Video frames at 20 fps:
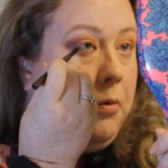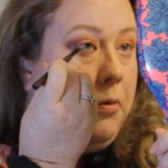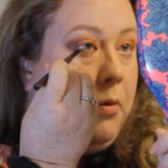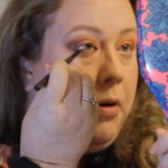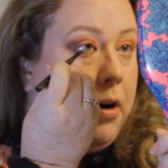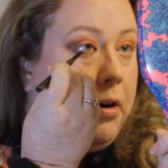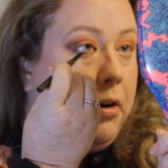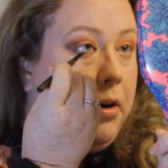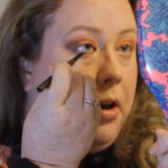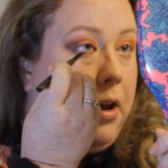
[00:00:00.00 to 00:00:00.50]

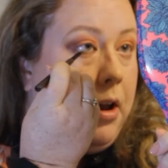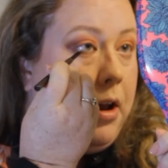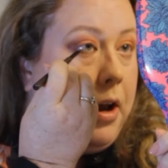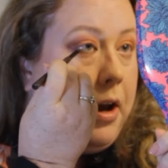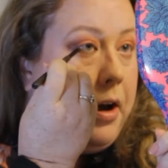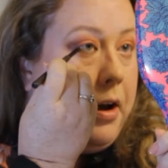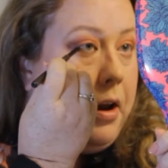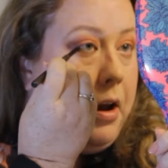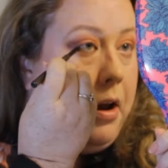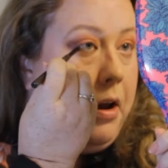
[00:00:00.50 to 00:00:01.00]

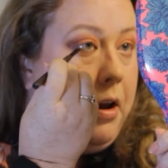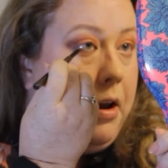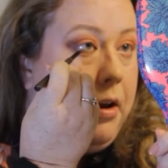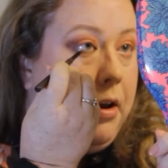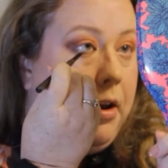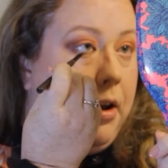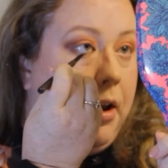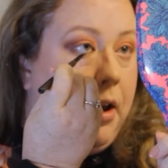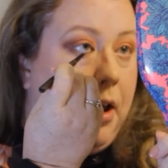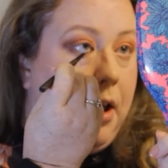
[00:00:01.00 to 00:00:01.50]
waterlined
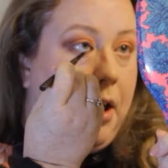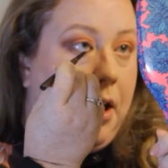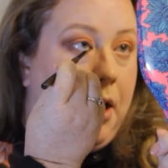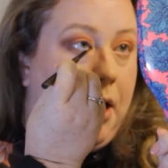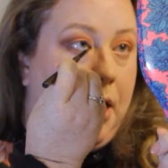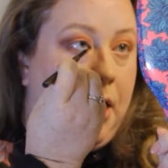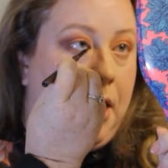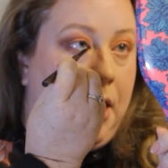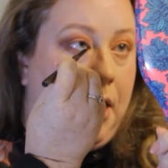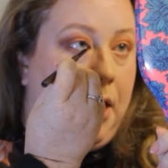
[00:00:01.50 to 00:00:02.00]

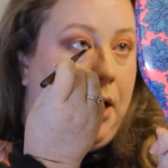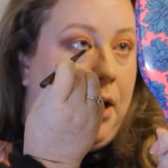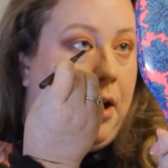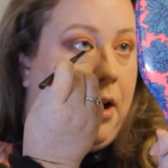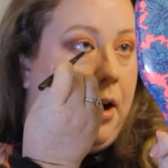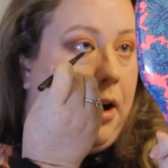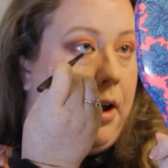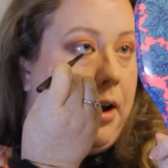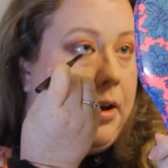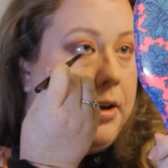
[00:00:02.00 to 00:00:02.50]

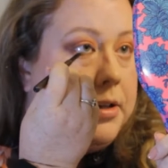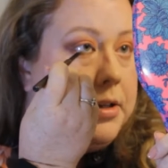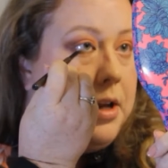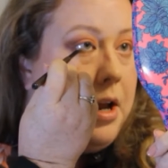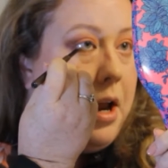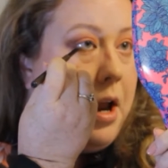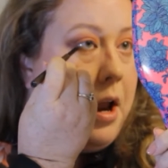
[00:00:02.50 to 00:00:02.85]
eyes.